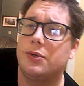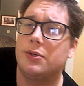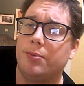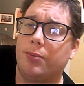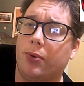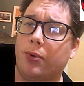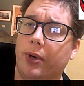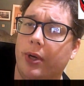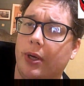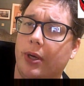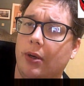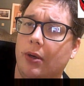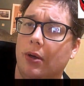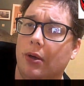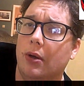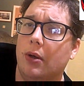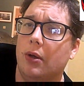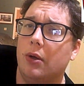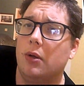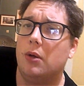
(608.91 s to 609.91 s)
supporting
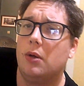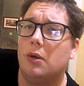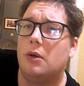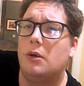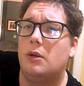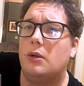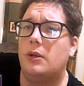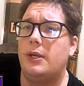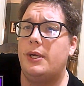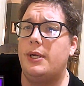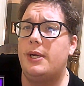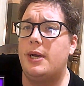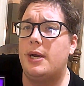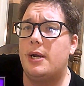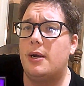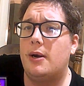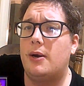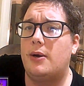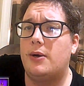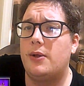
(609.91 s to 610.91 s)
lead
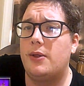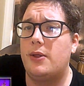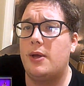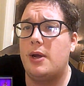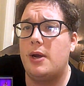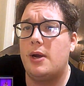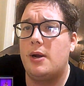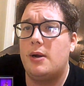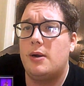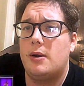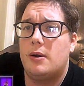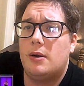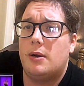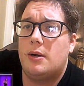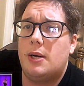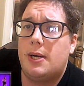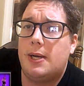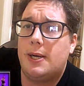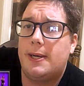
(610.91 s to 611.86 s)
character there.